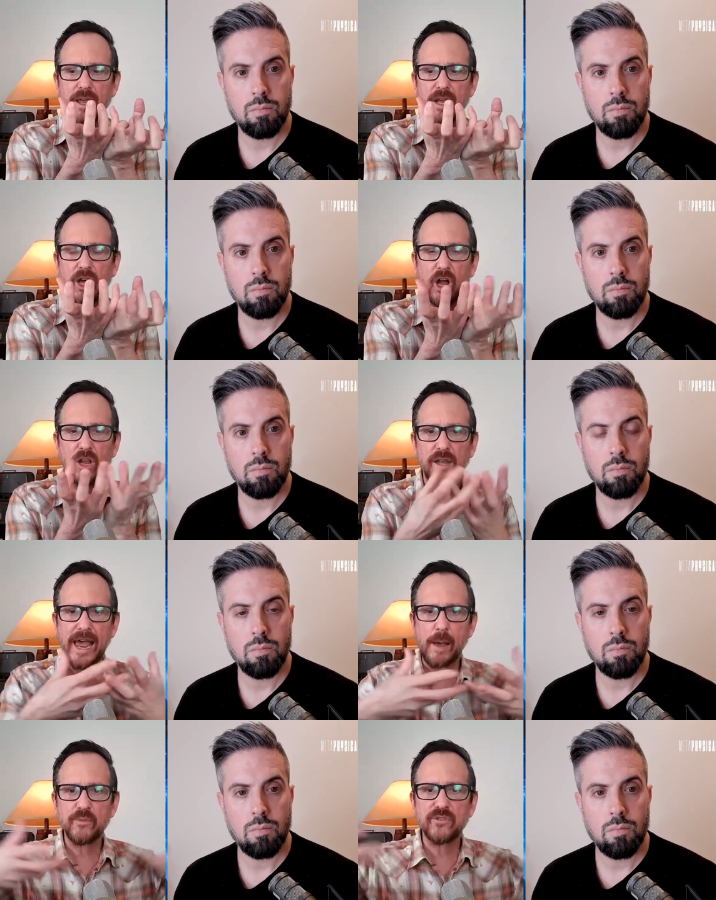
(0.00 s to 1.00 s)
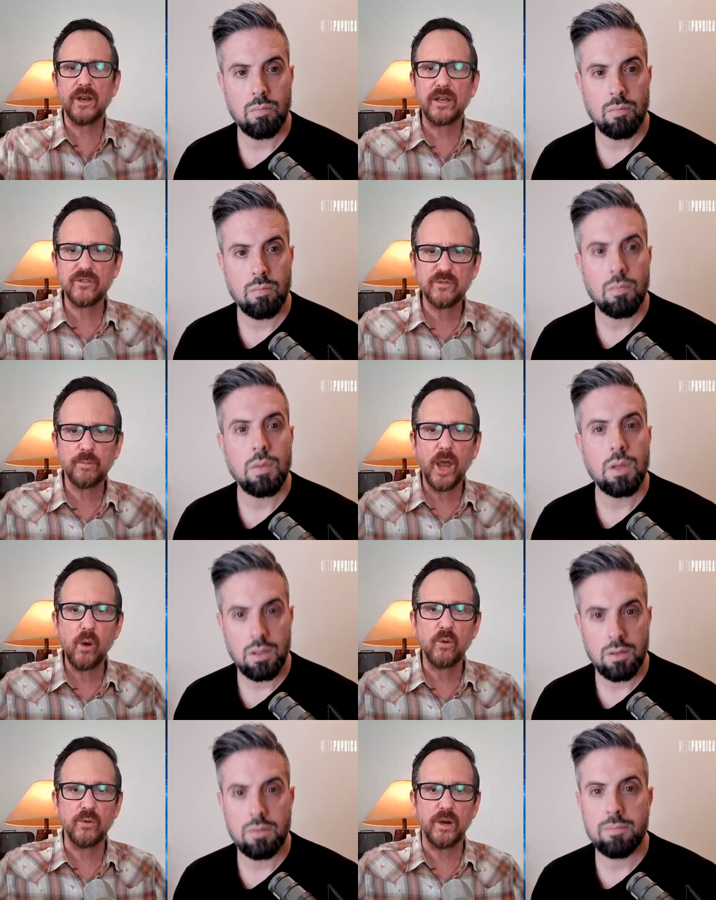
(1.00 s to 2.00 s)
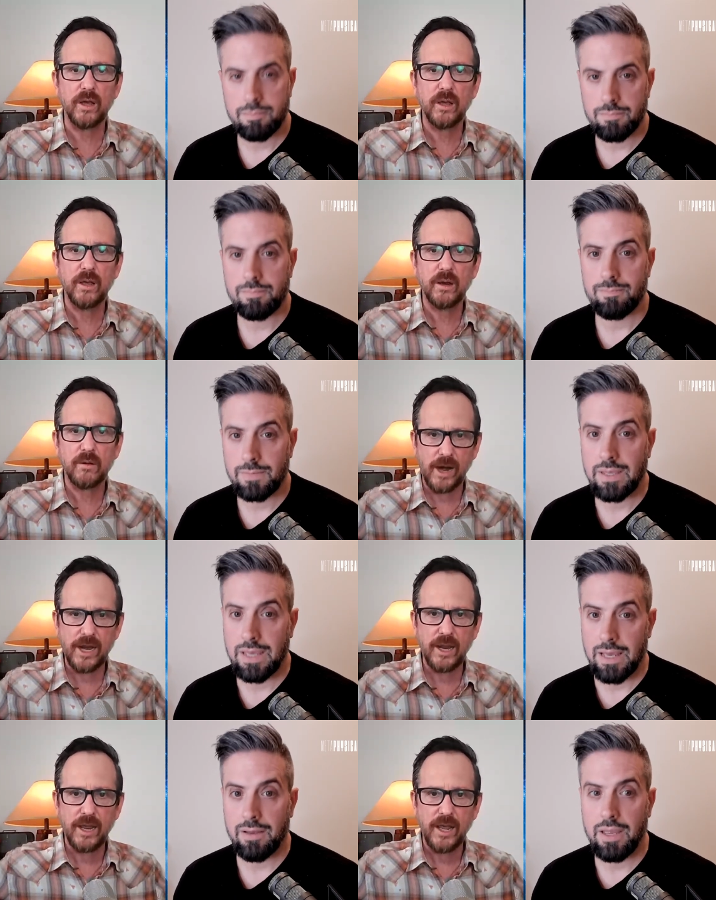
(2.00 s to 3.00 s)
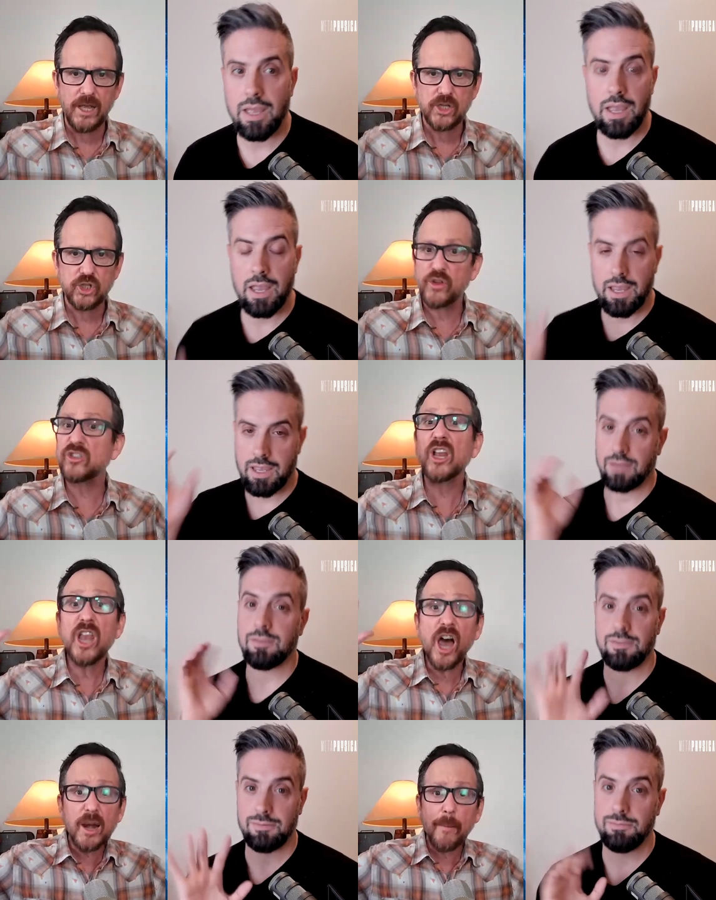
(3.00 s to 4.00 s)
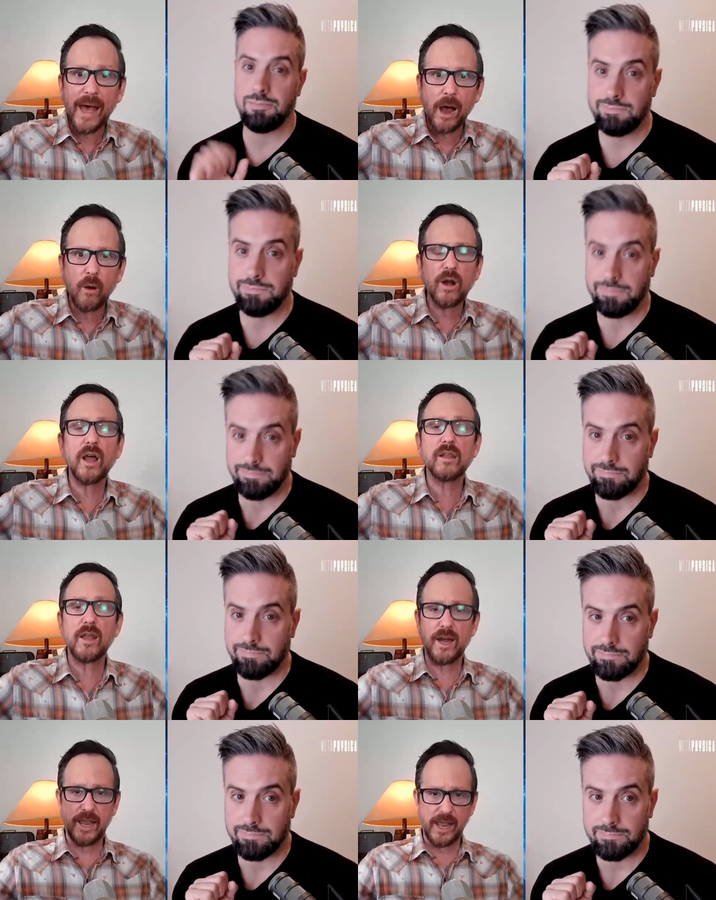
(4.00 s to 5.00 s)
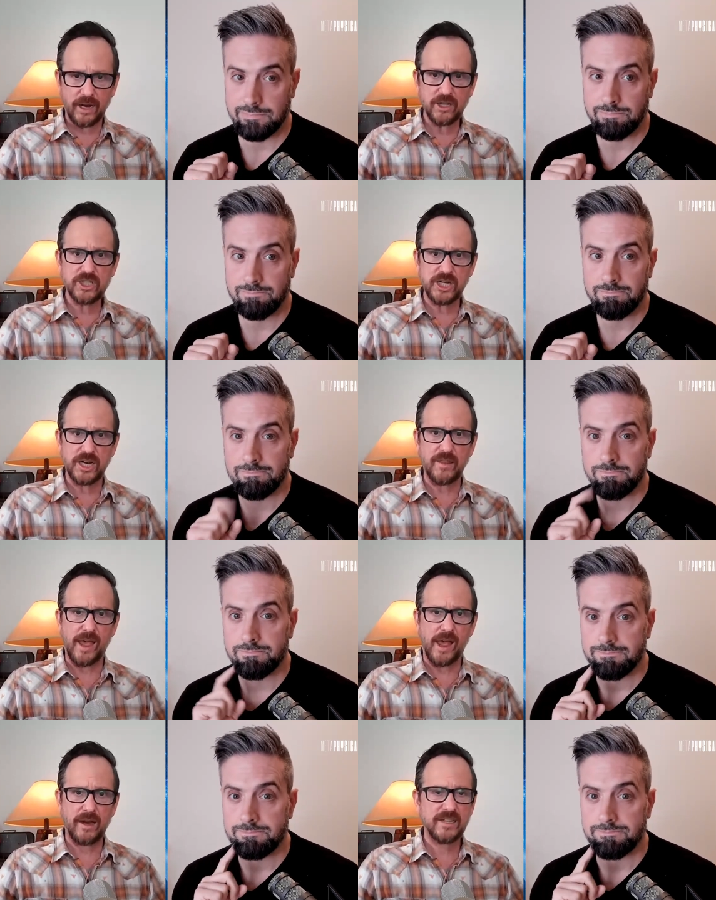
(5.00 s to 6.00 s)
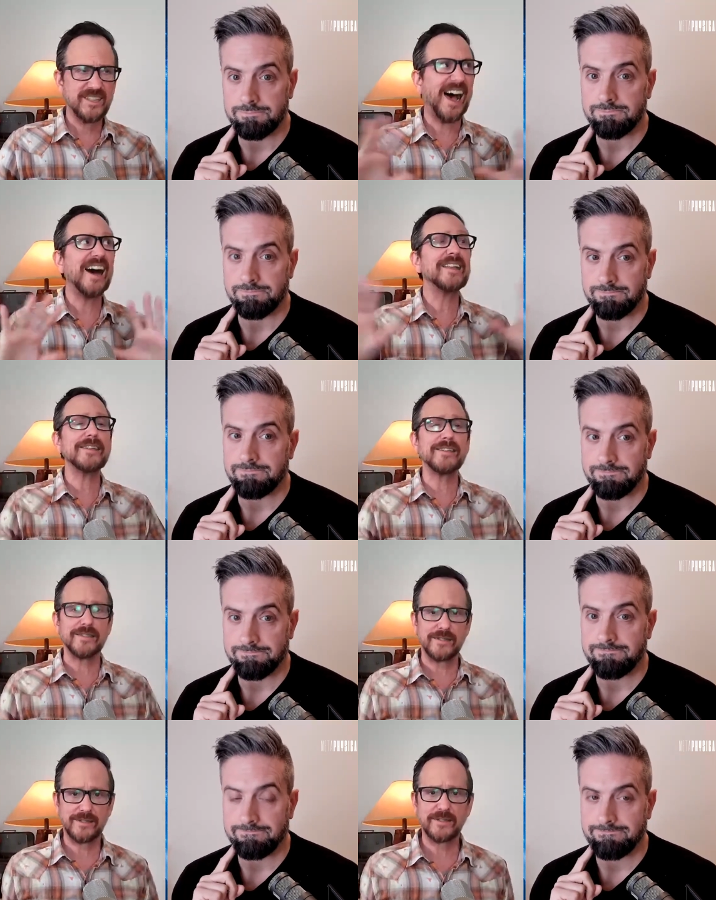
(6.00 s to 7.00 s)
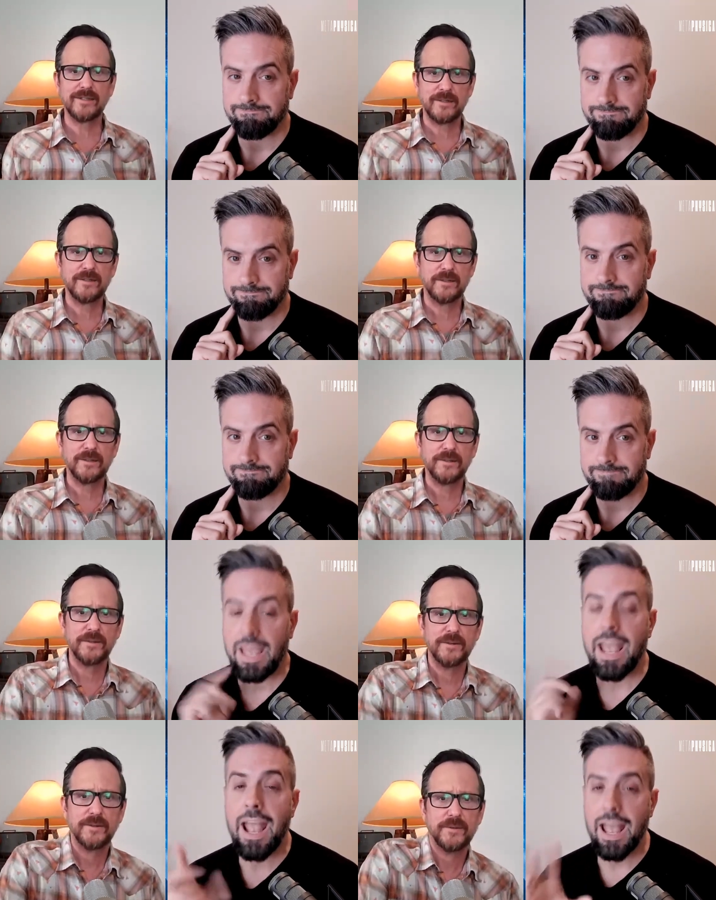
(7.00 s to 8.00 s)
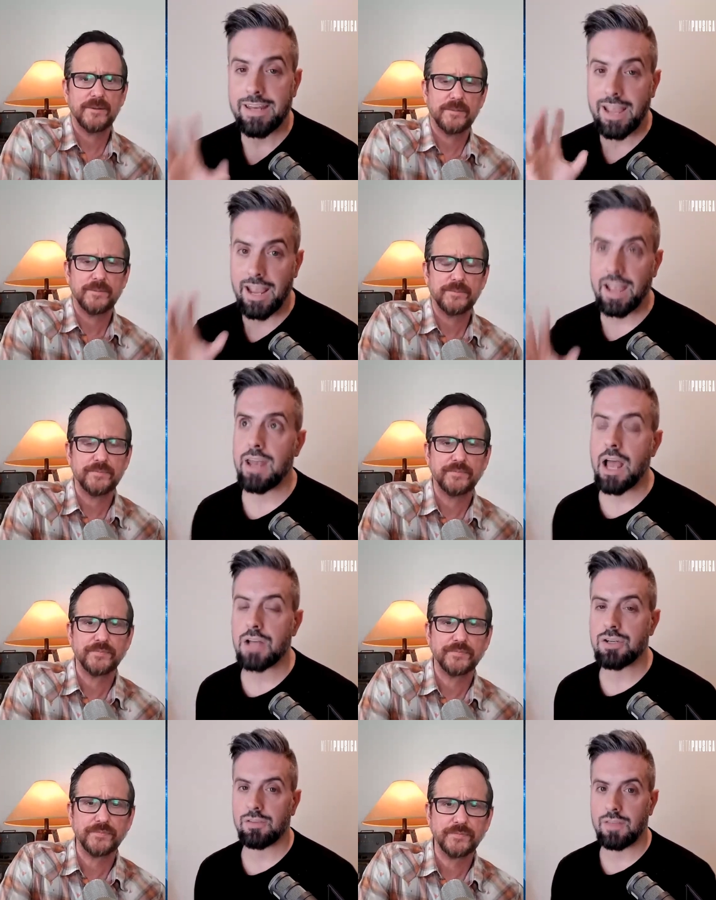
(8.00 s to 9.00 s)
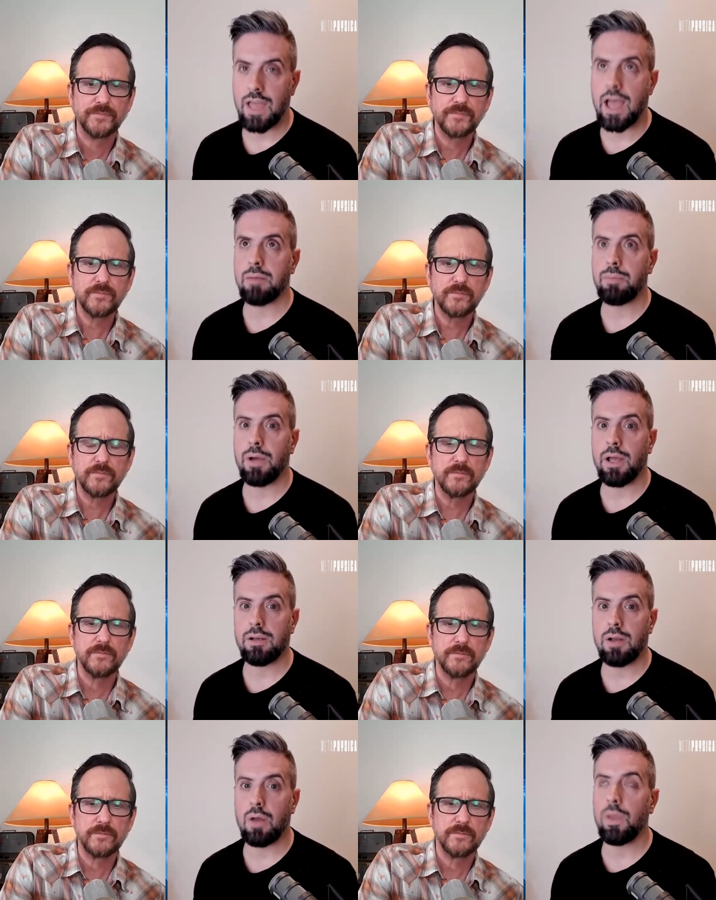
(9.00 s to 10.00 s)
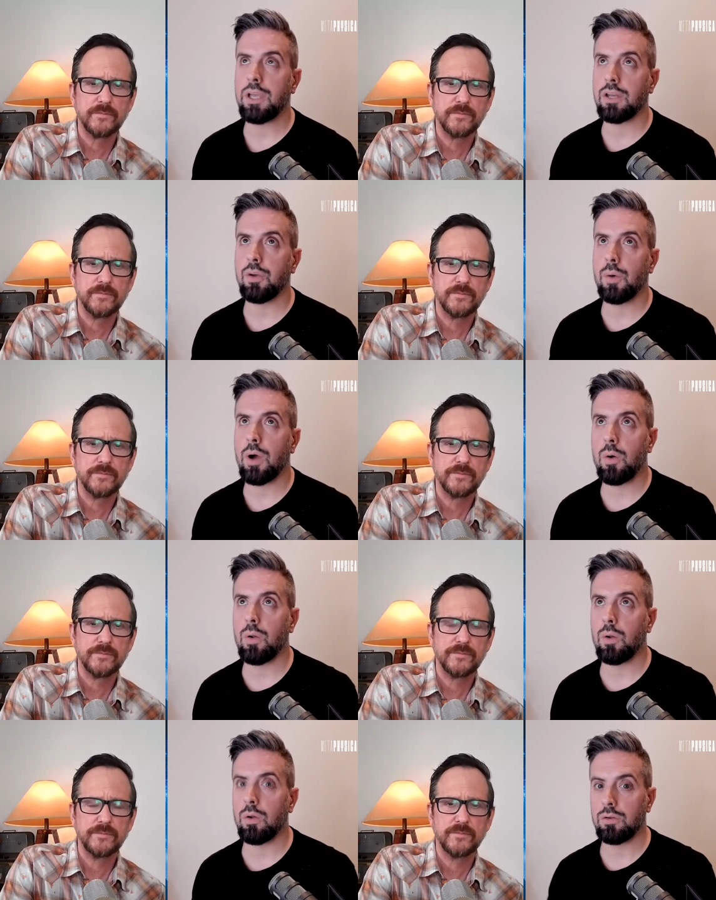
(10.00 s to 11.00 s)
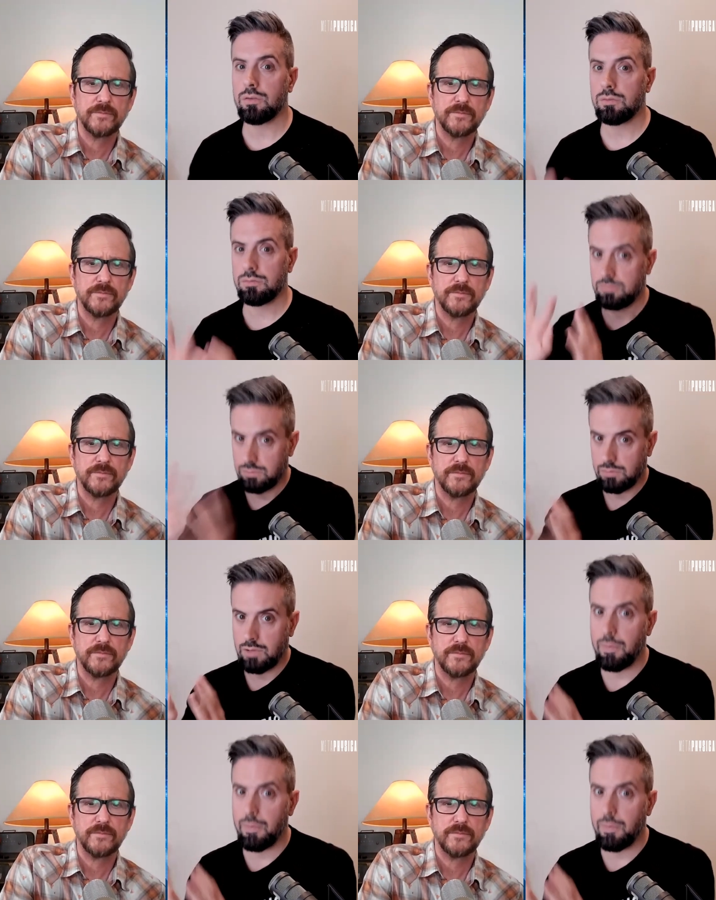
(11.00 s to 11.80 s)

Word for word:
Speaker 1: collapse and explode, yeah. right? It, it, so yes. there's a lot of power, a lot of energy in that,
Speaker 2: tons. And and not just that, but and we can do a whole couple